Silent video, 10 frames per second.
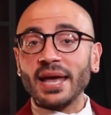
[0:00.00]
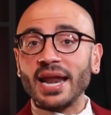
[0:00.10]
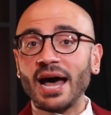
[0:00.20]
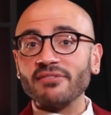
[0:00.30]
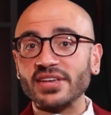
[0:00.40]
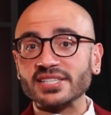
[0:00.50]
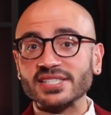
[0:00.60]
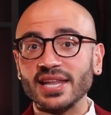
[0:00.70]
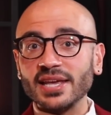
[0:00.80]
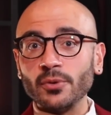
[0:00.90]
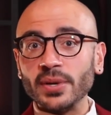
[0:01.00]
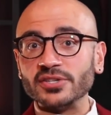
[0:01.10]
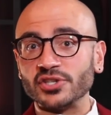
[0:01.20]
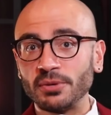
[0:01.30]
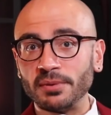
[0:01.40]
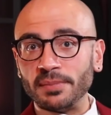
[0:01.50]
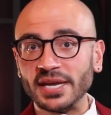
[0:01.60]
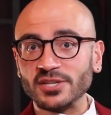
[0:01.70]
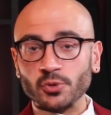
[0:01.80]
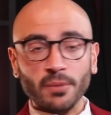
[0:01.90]
And obviously, we as human
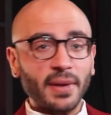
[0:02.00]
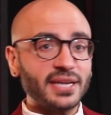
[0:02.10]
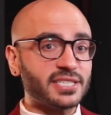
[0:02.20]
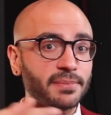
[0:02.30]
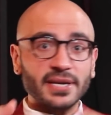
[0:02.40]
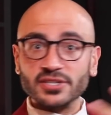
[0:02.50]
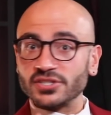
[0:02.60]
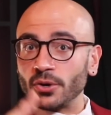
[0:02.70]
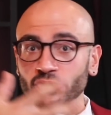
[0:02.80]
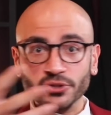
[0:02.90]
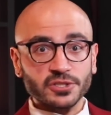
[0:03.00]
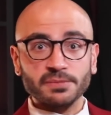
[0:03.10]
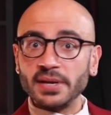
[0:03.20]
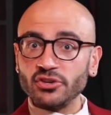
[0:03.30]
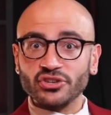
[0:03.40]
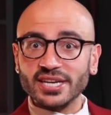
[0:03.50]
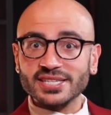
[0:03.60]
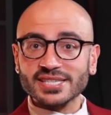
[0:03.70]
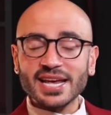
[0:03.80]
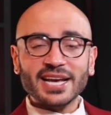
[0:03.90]
beings were meant to be a social
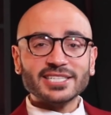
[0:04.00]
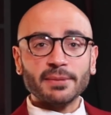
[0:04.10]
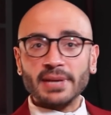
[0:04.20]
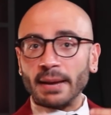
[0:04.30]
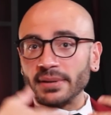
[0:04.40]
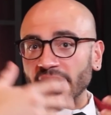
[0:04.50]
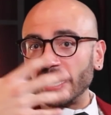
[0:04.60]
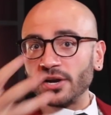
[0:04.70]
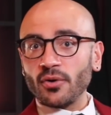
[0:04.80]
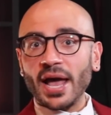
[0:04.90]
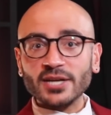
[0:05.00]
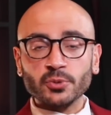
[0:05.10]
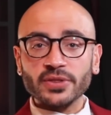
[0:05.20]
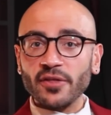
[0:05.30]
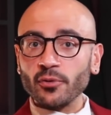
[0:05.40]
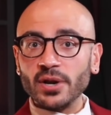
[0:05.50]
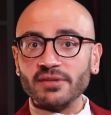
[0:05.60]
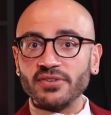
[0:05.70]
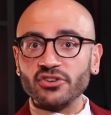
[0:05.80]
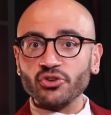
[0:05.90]
species, to be able to interact with other
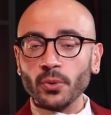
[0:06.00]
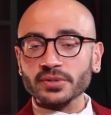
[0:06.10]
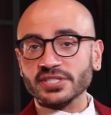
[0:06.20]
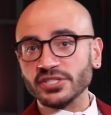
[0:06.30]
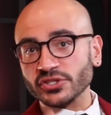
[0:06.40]
individuals, and